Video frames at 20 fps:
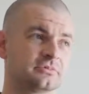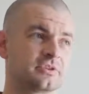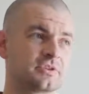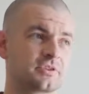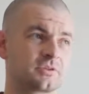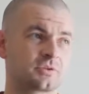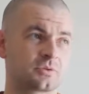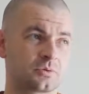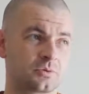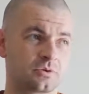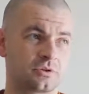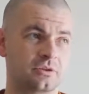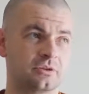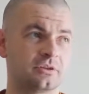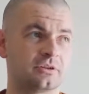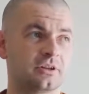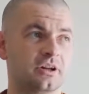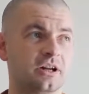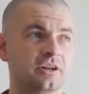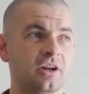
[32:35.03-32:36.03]
Sorted.
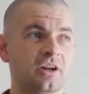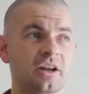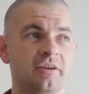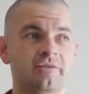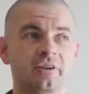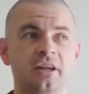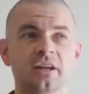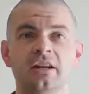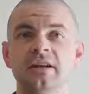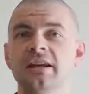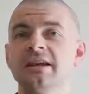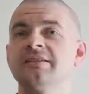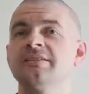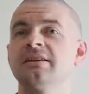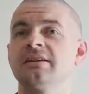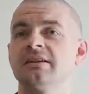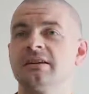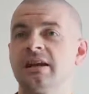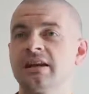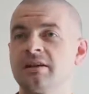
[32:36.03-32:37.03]
I don't have to get an air
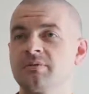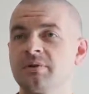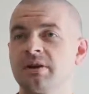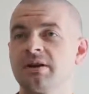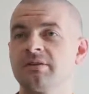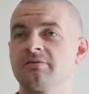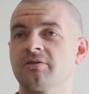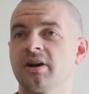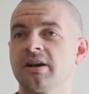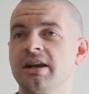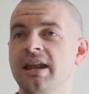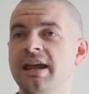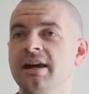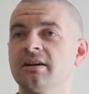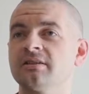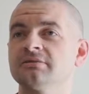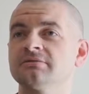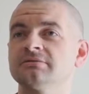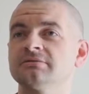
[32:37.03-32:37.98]
ticket anywhere right now.